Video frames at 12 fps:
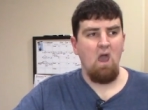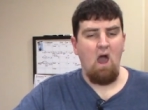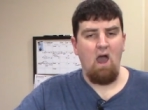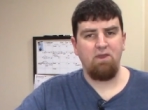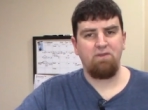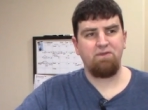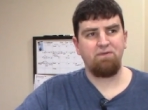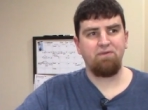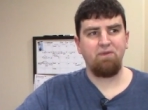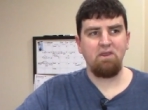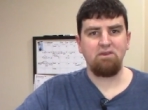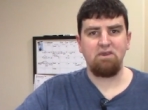I
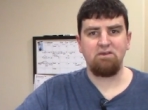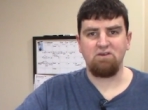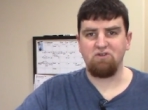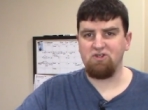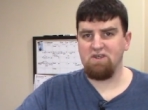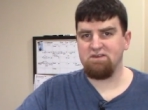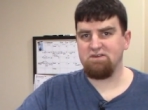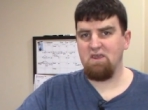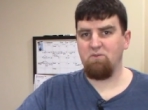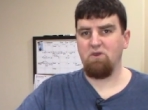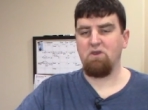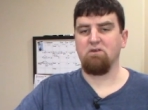think they suggest
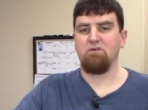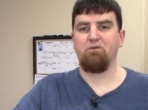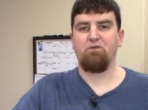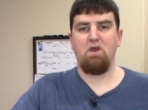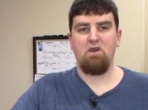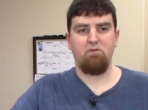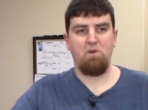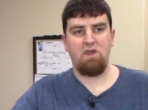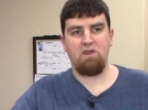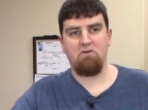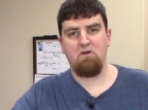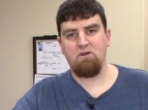that because the five
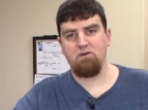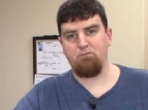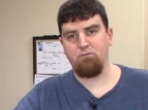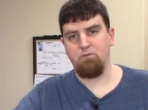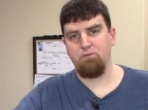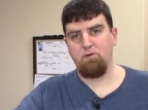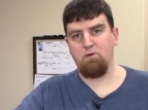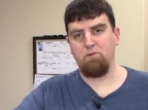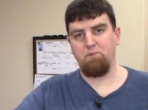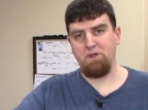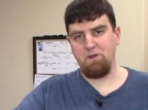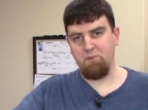micron is for, you know, the
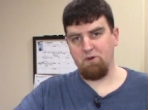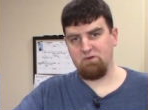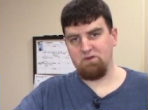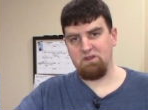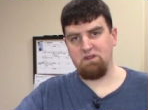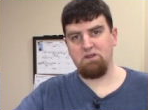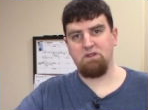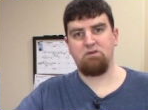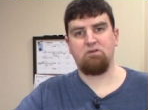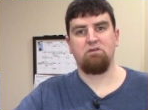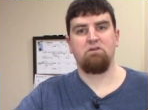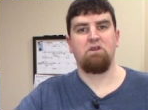big
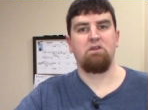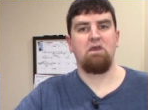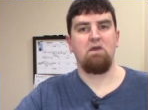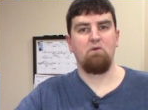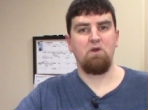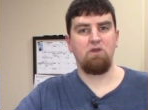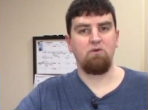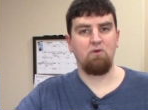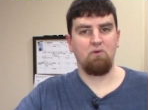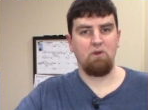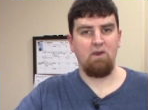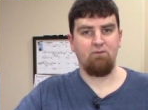particulates and then that way you
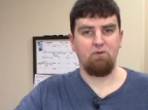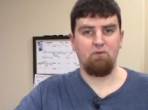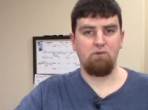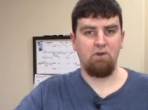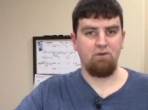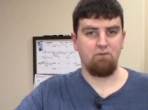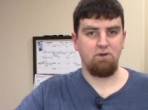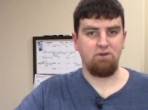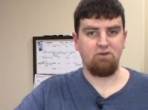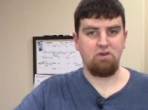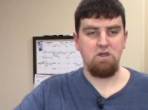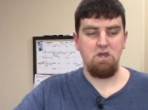don't have to run the
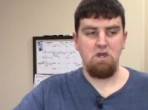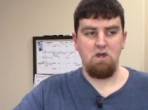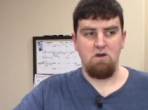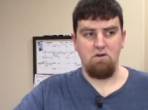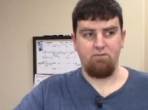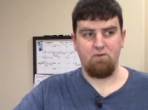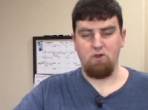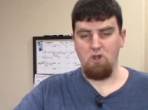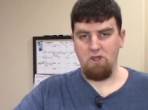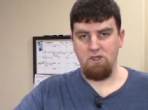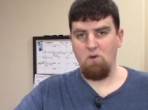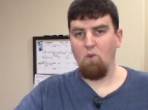risk of
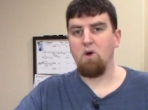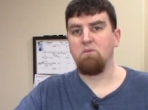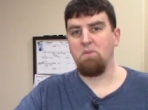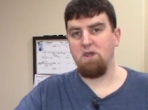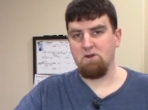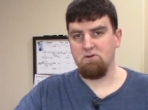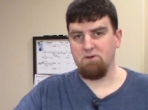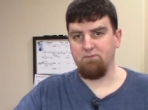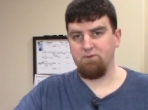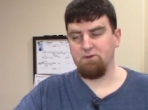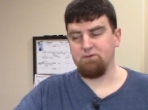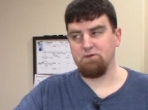clogging a one micron
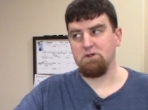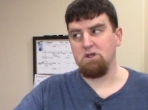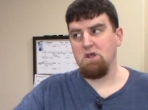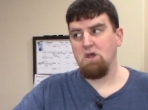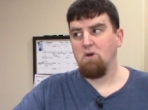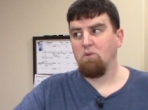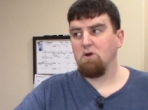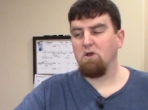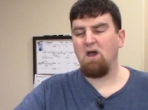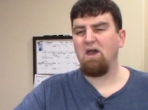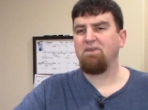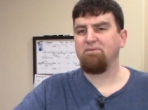filter. Well,
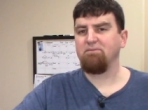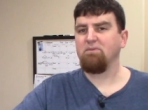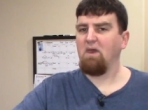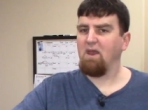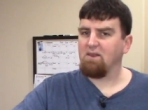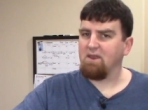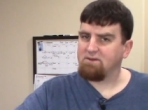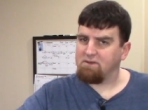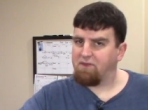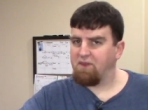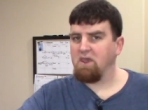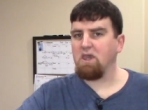I, I like to
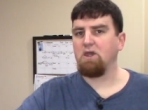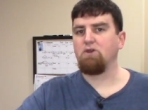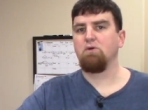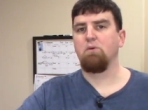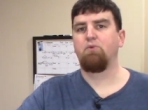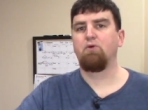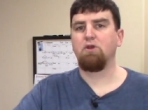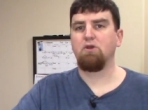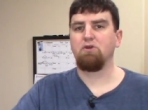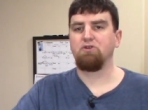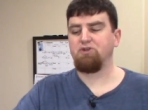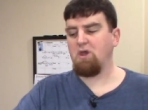think I do a pretty
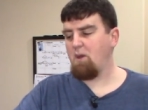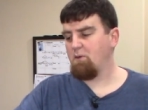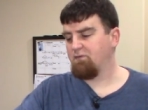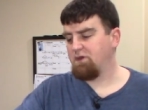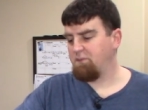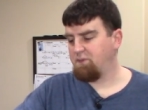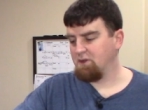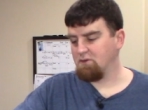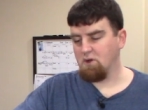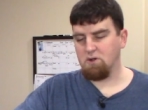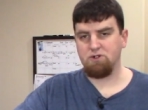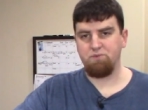good job of keeping
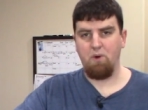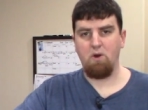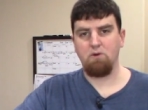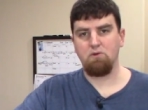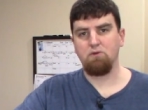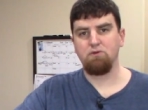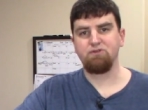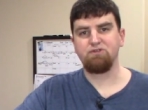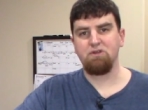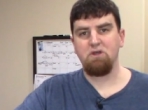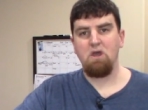large particles